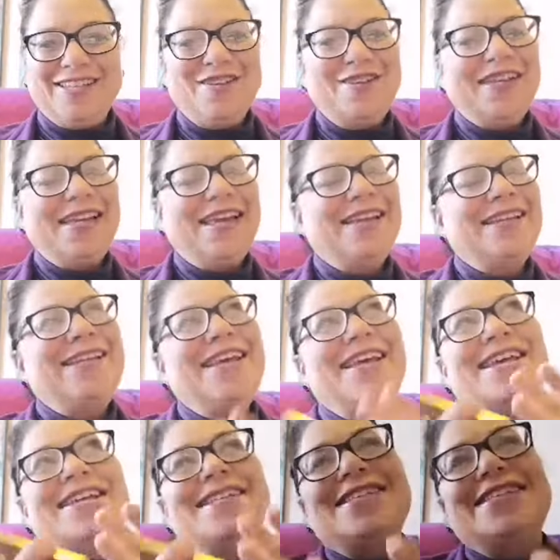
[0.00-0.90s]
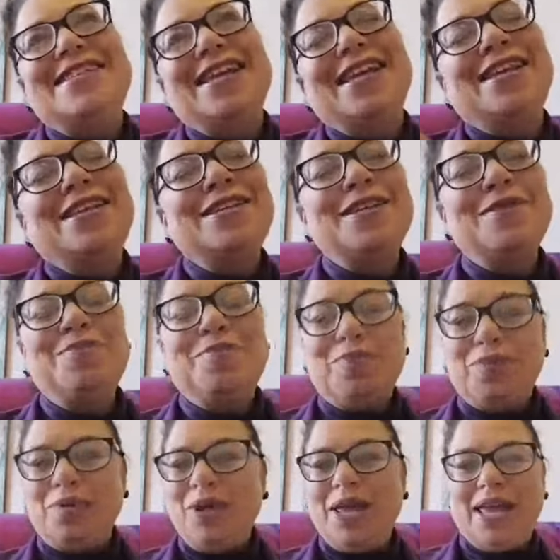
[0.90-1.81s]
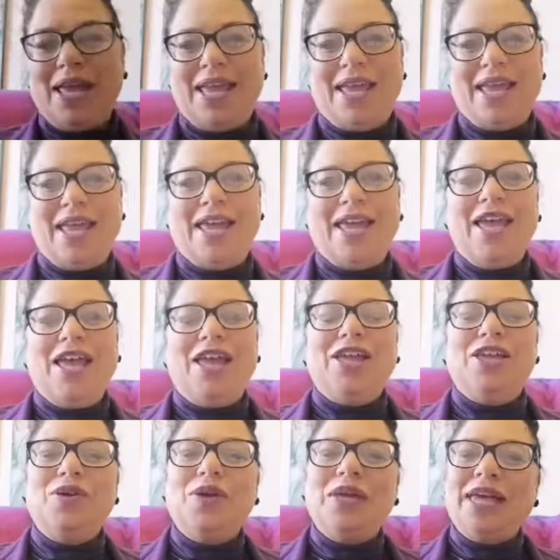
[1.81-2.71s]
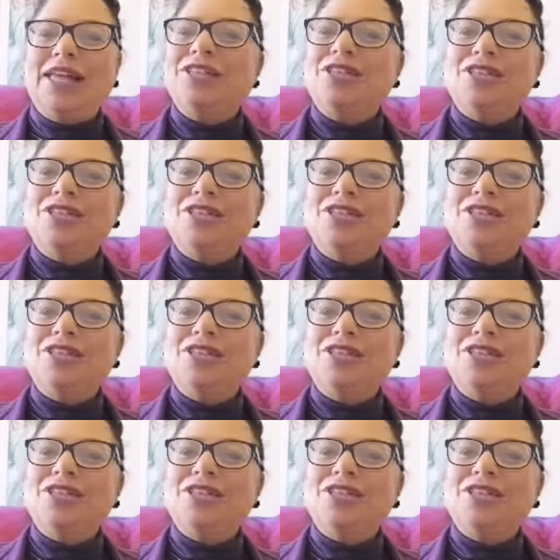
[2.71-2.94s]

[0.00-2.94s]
you can send a prayer, you can